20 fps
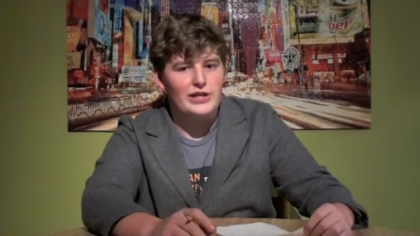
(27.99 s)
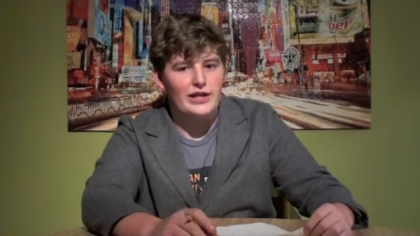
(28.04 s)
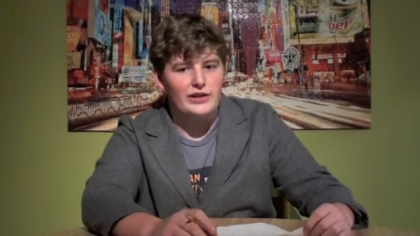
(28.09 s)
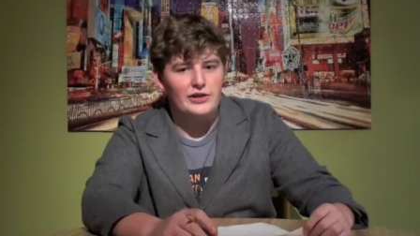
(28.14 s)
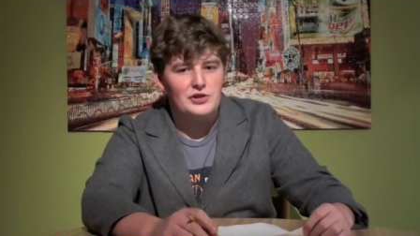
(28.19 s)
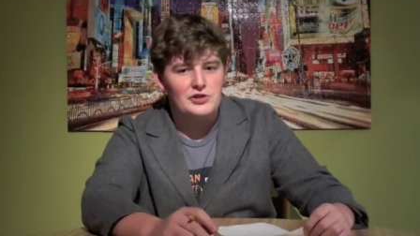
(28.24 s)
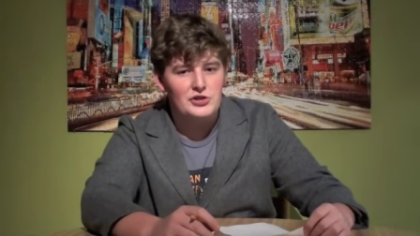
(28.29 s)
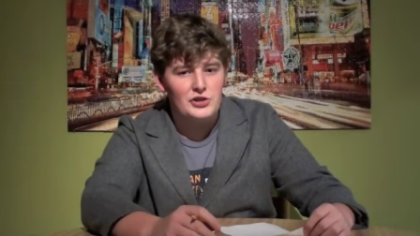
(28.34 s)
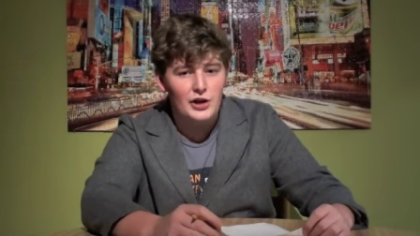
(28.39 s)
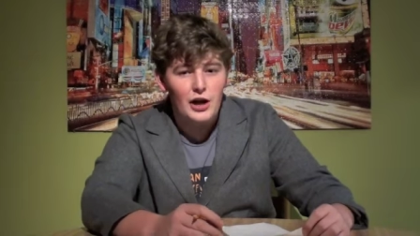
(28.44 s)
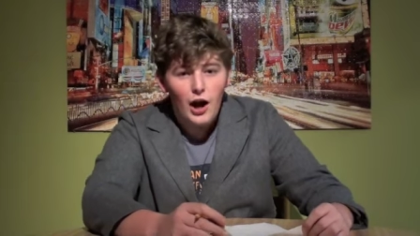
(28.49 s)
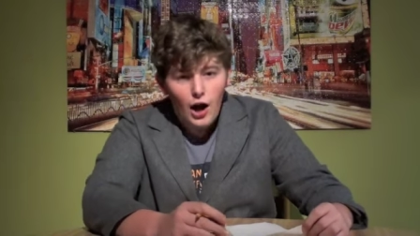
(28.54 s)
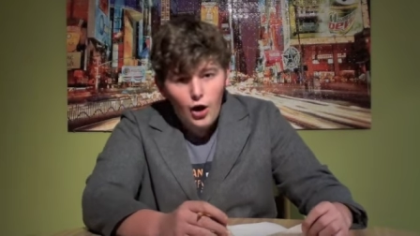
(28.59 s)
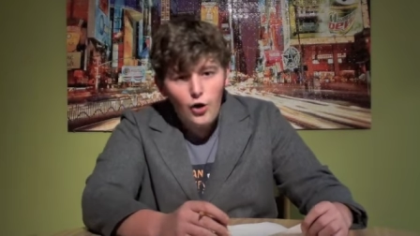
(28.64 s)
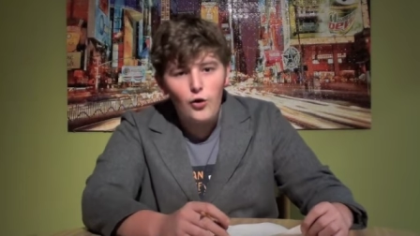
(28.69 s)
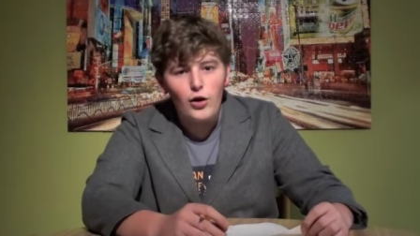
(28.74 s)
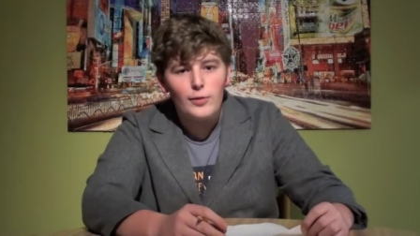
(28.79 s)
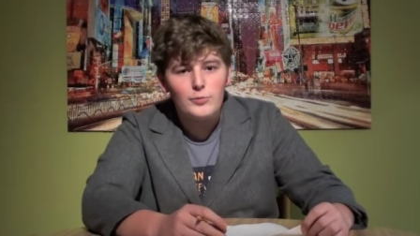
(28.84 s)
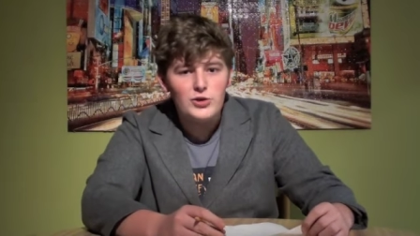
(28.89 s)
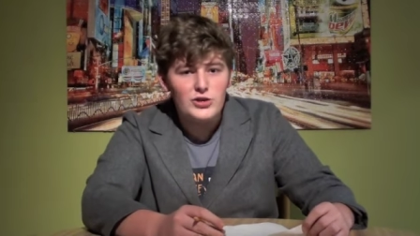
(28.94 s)
technician,
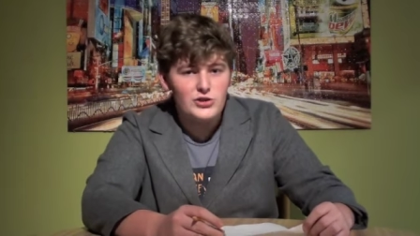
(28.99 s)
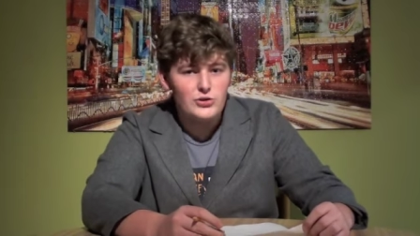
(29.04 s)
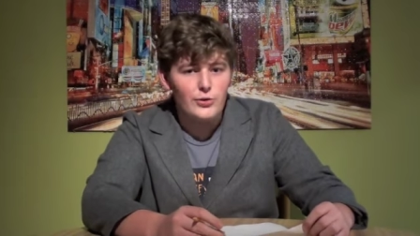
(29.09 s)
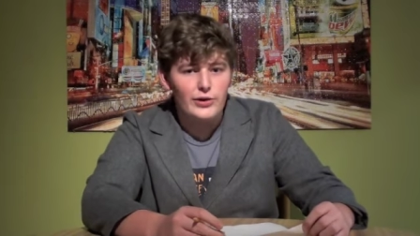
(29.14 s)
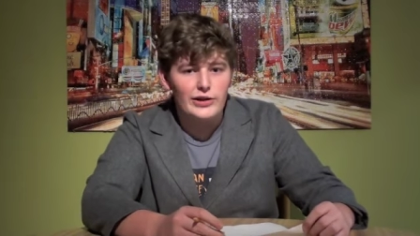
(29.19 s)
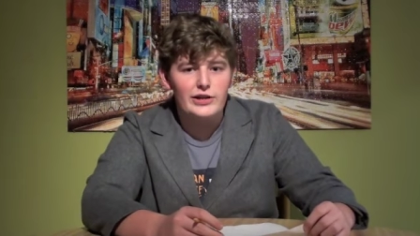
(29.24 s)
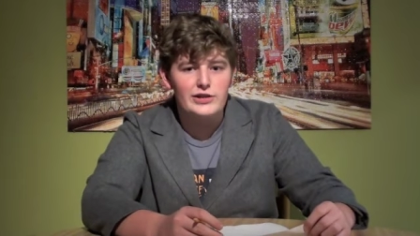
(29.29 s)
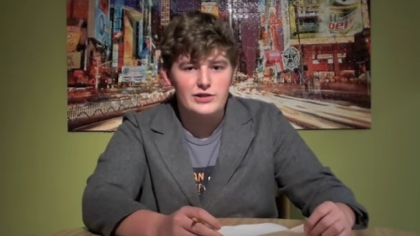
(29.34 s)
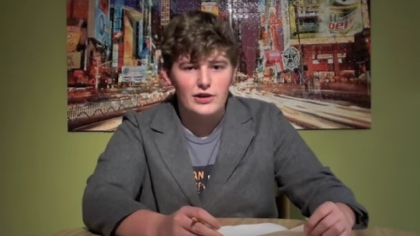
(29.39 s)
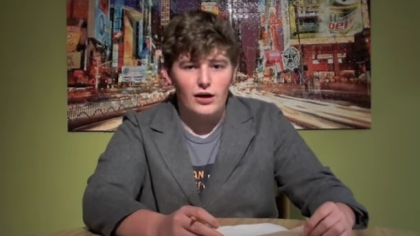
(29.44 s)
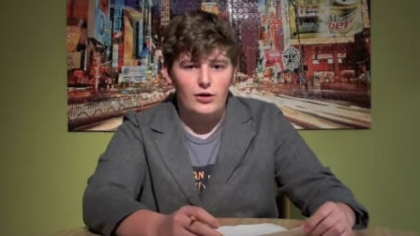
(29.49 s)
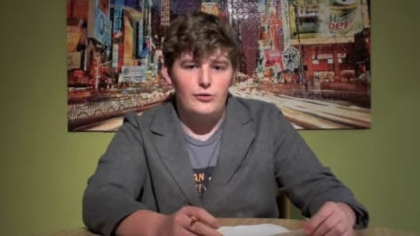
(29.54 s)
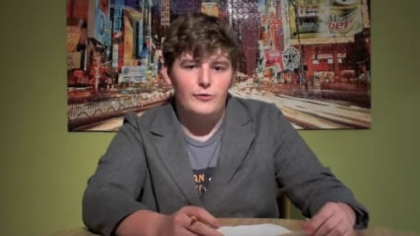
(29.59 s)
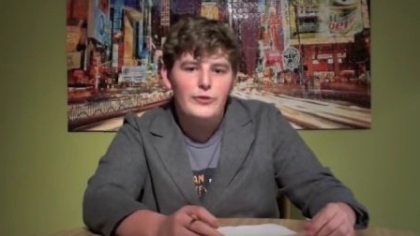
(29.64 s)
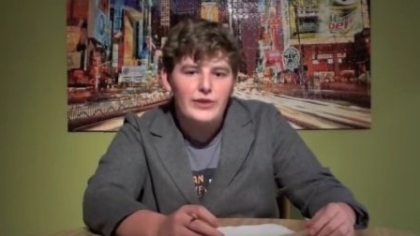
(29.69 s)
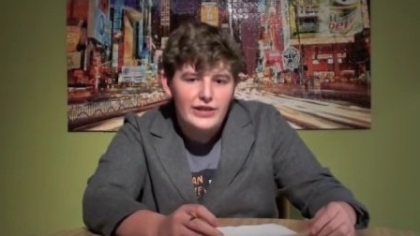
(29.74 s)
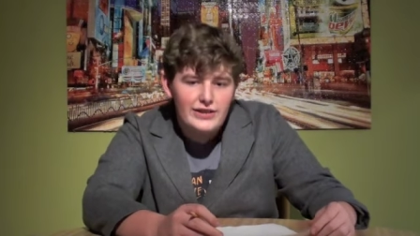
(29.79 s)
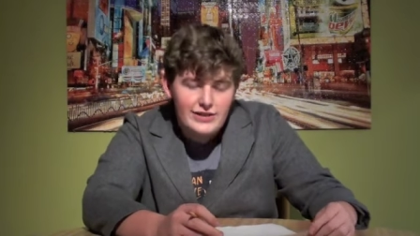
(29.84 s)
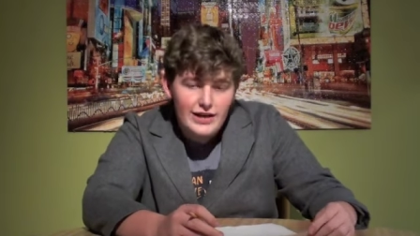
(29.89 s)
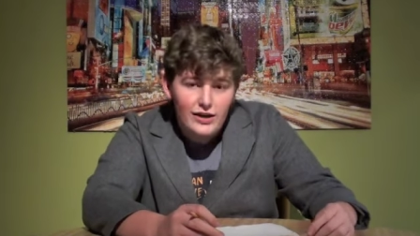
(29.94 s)
who I'm just going to talk
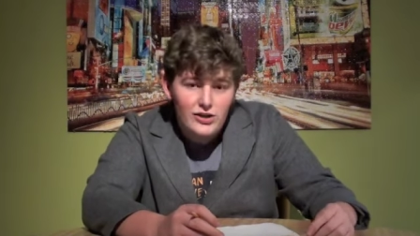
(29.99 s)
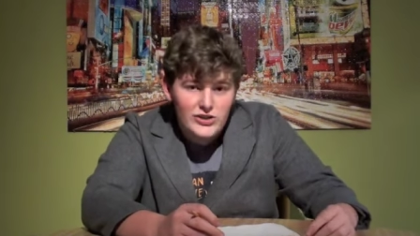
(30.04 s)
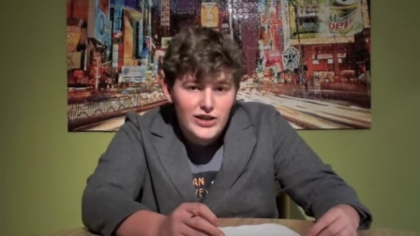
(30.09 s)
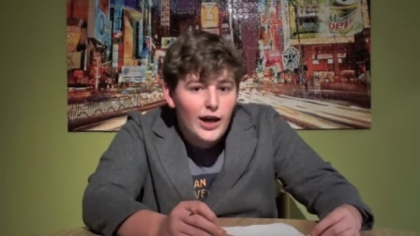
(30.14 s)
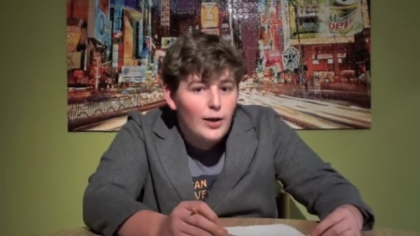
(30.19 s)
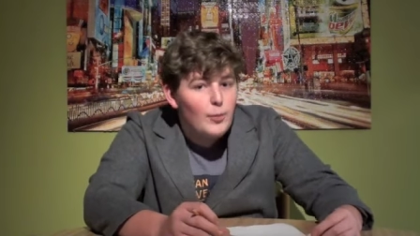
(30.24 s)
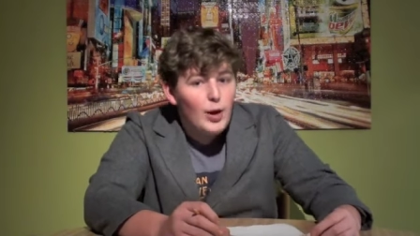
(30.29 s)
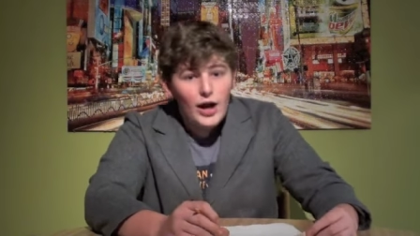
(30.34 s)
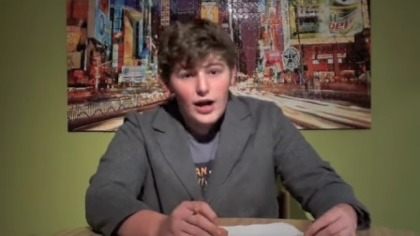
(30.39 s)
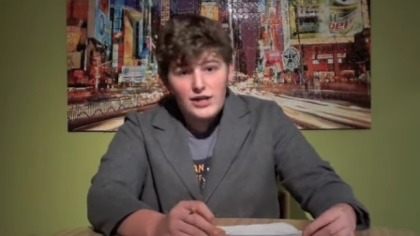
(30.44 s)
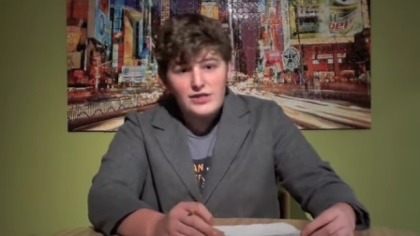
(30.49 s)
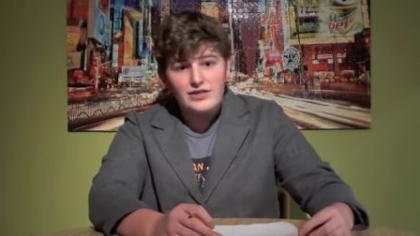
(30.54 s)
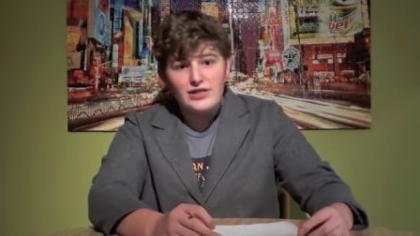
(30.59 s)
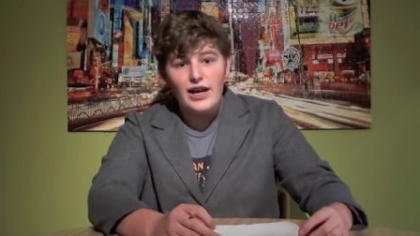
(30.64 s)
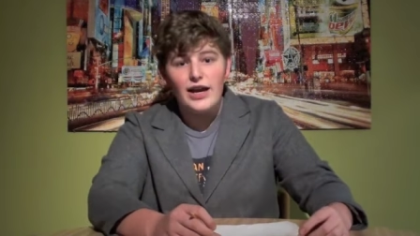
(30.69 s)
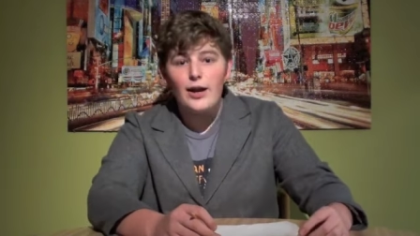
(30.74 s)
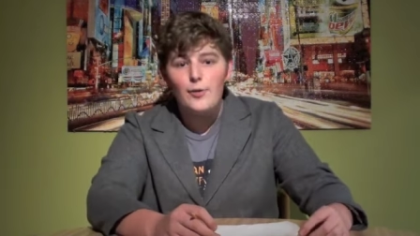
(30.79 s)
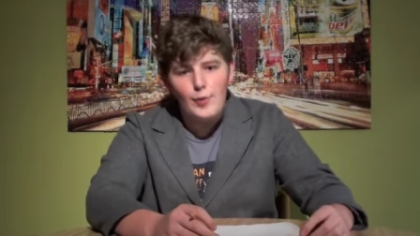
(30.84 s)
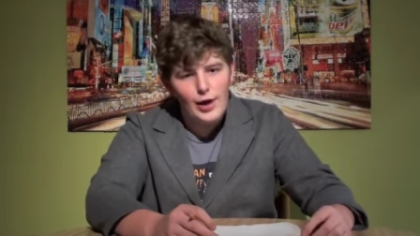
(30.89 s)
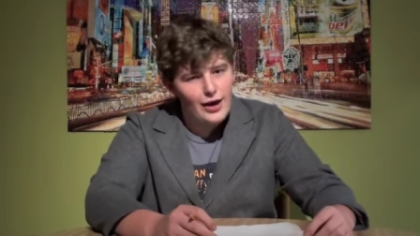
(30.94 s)
over the entire time.
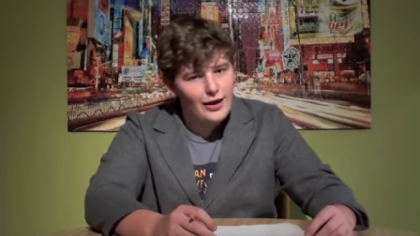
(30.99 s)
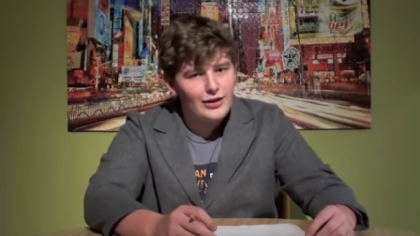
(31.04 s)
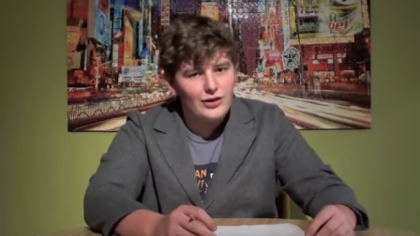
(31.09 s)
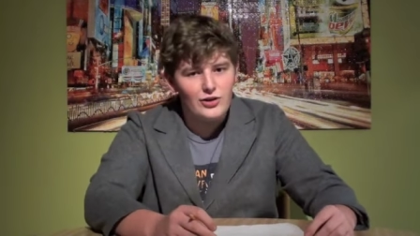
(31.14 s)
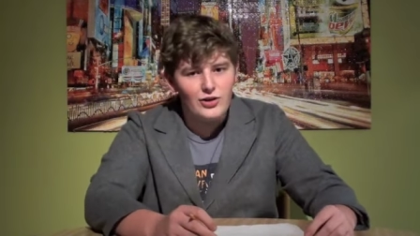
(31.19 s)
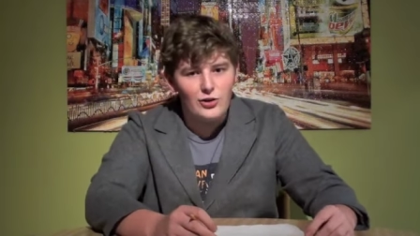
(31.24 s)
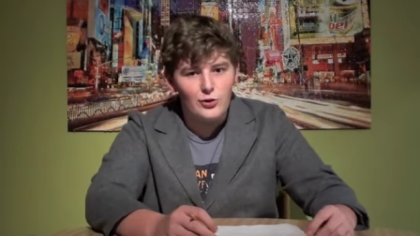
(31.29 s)
Sam, how you